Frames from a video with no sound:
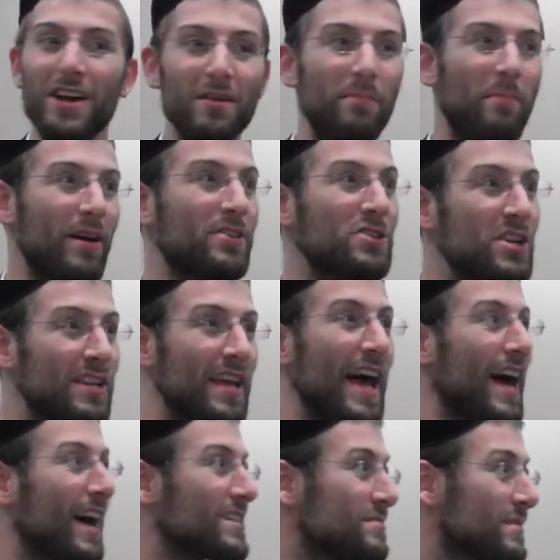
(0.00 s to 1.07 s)
But Shita
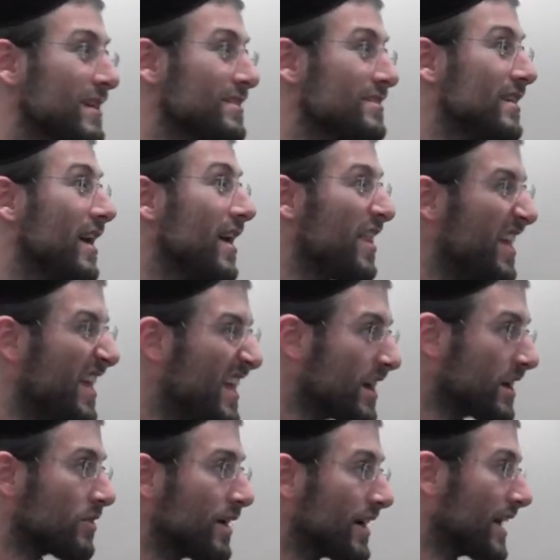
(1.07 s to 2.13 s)
Achas means the
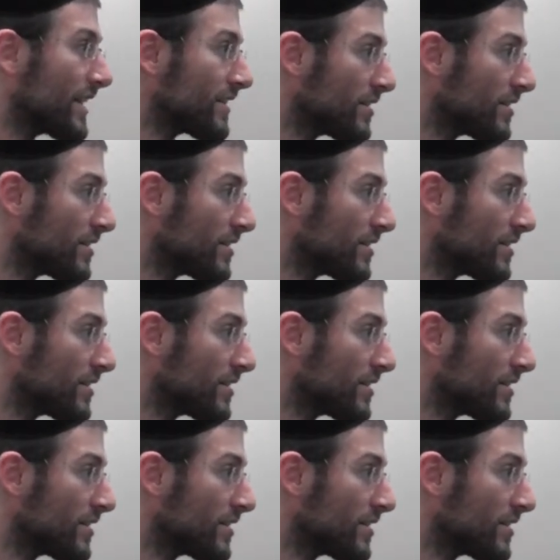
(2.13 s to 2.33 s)
Ikra get,